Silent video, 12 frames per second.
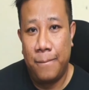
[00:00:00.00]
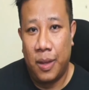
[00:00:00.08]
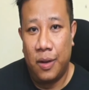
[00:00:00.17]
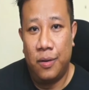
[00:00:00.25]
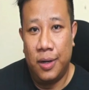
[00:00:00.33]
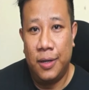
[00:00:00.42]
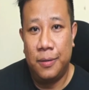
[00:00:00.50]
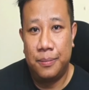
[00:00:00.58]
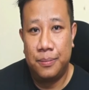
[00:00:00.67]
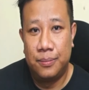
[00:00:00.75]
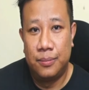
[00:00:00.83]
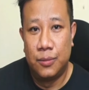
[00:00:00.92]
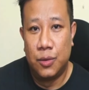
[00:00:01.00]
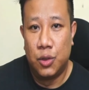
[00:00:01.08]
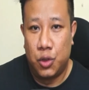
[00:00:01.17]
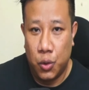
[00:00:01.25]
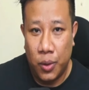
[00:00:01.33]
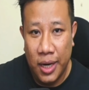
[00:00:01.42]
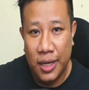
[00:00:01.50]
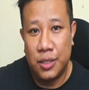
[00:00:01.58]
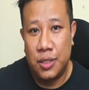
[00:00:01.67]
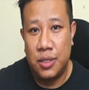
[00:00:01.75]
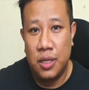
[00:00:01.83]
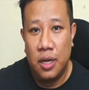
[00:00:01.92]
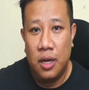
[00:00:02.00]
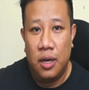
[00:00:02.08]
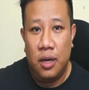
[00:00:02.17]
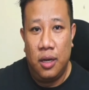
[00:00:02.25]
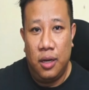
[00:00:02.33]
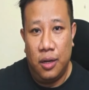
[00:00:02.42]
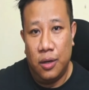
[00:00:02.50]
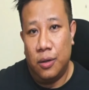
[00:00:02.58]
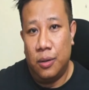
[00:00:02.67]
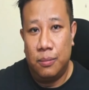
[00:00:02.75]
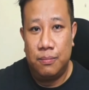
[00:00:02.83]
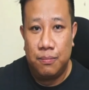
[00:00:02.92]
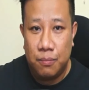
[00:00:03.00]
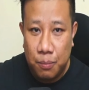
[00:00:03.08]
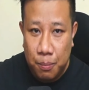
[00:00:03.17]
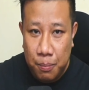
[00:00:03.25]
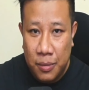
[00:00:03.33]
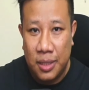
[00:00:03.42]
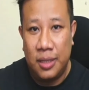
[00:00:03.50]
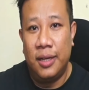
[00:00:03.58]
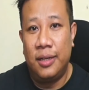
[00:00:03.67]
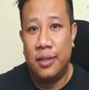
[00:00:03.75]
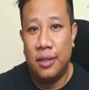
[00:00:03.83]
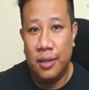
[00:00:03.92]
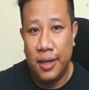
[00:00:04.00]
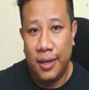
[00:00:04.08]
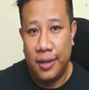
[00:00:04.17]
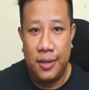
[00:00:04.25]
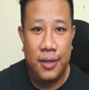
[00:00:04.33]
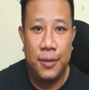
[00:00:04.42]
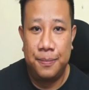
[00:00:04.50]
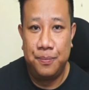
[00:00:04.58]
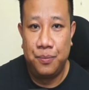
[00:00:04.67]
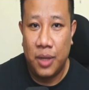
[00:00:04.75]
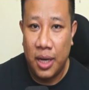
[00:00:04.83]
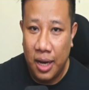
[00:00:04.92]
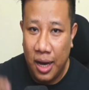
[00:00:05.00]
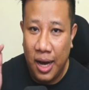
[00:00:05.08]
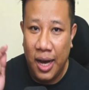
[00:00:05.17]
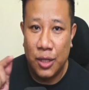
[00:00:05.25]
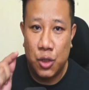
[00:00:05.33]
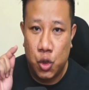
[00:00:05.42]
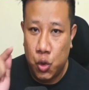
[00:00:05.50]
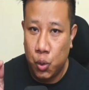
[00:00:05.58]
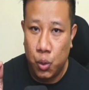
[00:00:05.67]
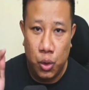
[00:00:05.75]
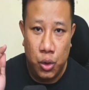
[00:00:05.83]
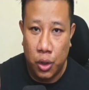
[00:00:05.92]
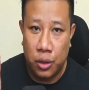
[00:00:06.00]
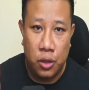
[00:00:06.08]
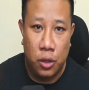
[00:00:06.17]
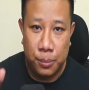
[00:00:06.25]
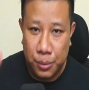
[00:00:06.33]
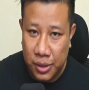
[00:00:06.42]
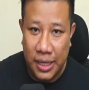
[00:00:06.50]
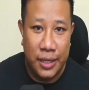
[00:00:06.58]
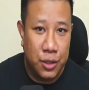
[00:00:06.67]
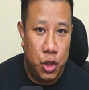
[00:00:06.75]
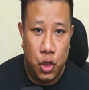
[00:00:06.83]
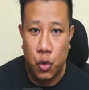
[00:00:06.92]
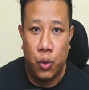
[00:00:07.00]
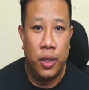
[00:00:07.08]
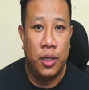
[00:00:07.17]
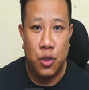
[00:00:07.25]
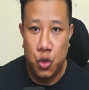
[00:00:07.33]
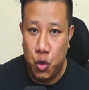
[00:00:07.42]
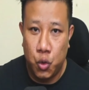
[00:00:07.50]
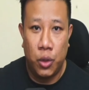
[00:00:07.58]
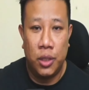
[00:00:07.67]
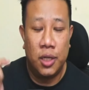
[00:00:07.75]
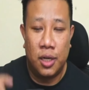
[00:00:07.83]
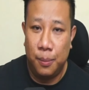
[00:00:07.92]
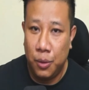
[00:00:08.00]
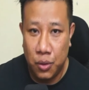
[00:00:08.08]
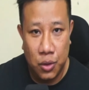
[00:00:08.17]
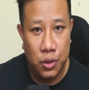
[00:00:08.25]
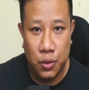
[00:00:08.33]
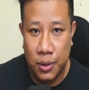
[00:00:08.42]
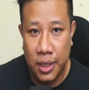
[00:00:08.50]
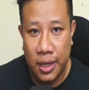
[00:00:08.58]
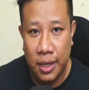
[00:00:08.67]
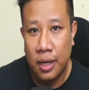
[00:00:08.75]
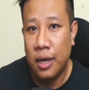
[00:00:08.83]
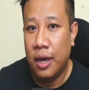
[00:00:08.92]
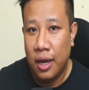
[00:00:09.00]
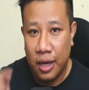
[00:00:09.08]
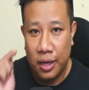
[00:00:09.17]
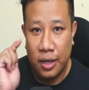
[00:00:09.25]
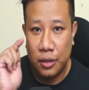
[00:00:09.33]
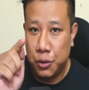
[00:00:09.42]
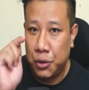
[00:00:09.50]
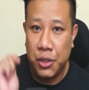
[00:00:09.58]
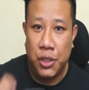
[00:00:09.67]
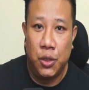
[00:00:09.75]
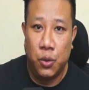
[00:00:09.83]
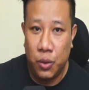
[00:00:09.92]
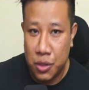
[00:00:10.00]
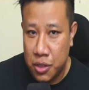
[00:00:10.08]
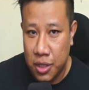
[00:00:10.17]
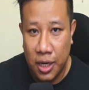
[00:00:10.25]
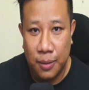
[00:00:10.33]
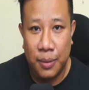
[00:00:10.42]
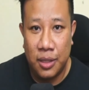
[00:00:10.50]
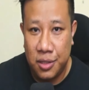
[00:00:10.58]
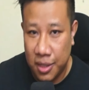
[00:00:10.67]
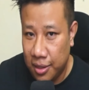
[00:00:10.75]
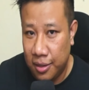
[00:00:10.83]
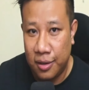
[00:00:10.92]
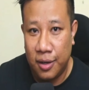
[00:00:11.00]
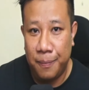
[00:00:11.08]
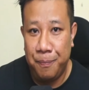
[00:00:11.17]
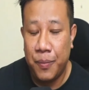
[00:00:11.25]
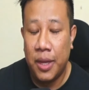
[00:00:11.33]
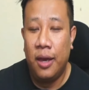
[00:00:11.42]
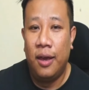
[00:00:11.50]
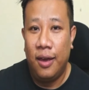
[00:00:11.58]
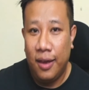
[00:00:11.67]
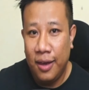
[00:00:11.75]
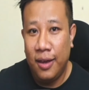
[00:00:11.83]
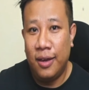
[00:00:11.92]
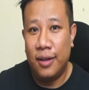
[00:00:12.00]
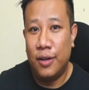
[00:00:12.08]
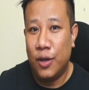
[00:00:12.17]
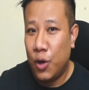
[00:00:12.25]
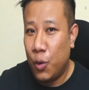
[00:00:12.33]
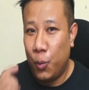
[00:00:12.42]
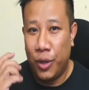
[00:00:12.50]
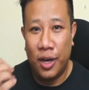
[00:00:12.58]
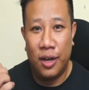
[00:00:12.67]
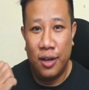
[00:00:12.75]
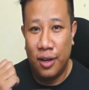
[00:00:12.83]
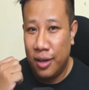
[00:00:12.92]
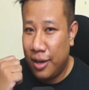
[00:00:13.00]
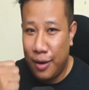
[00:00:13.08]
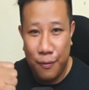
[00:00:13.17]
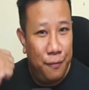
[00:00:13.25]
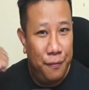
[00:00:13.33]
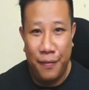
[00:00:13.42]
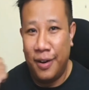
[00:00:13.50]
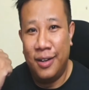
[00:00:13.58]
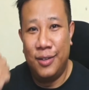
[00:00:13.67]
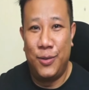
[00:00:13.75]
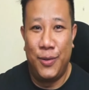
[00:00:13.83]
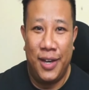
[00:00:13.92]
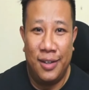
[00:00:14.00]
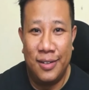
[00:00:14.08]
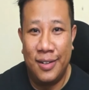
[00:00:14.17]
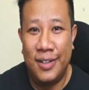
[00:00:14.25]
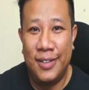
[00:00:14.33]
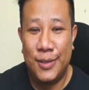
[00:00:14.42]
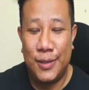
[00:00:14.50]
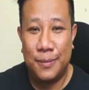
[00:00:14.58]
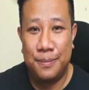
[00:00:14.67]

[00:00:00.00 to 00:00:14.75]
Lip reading: right? So guys, you know, click the link asur.com/join. Join the community today and I'll see you inside my Telegram and we're gonna have fun together, guys,